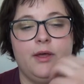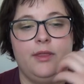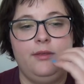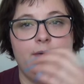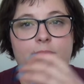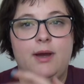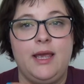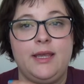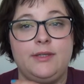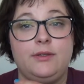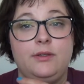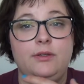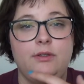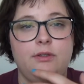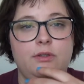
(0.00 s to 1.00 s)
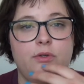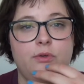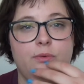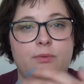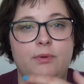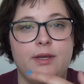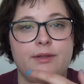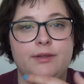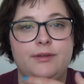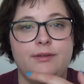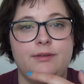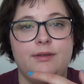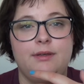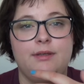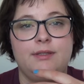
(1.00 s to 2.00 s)
Otherwise, you
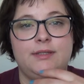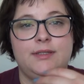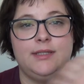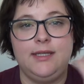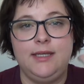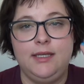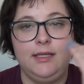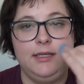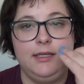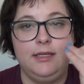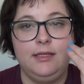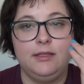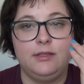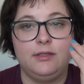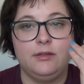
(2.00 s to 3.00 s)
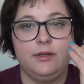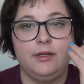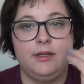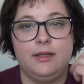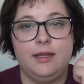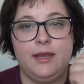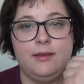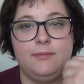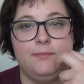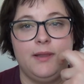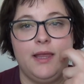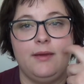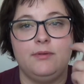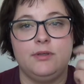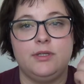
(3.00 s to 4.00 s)
will see sort of like
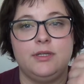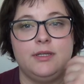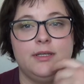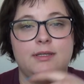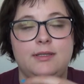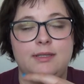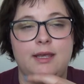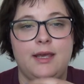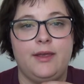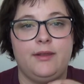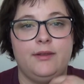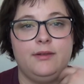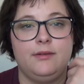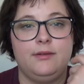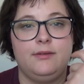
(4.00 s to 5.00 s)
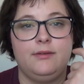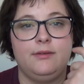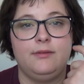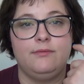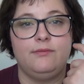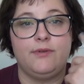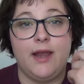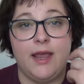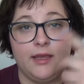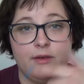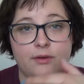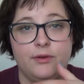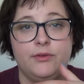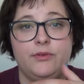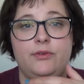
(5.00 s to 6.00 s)
blemishes and
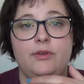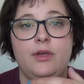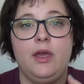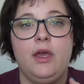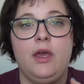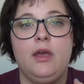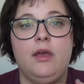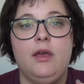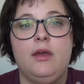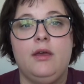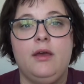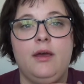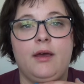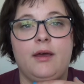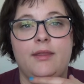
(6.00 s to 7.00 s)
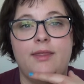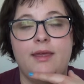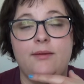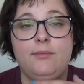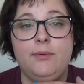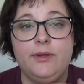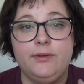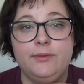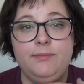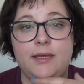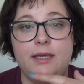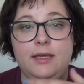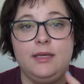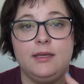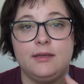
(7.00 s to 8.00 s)
freckles. They will
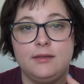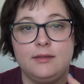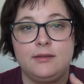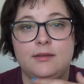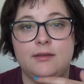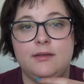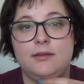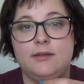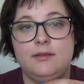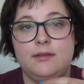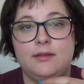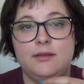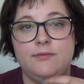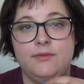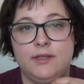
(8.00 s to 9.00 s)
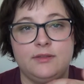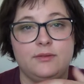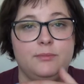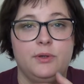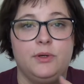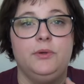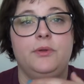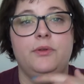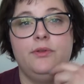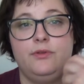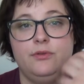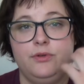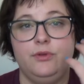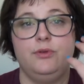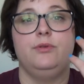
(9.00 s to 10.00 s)
be visible
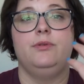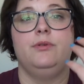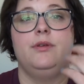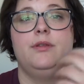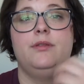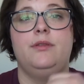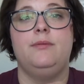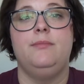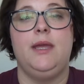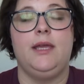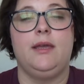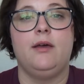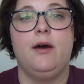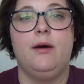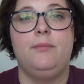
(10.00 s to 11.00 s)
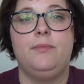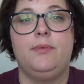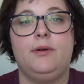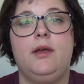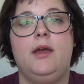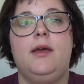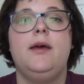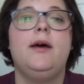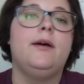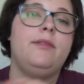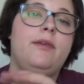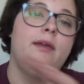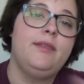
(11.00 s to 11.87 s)
through the makeup. On